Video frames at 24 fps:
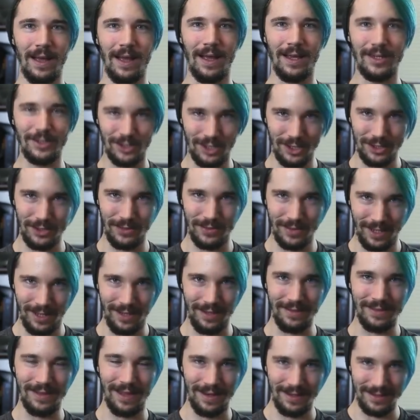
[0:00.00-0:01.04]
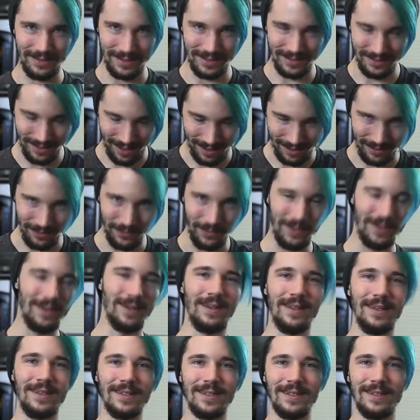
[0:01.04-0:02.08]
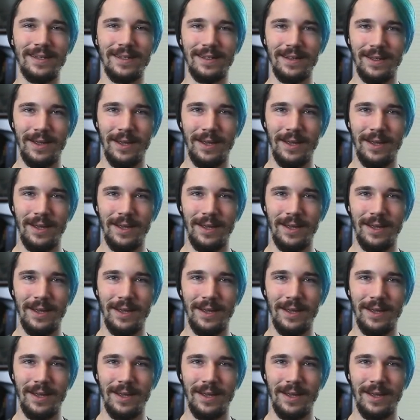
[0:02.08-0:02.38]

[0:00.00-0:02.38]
I shit you not, that is exactly what it is.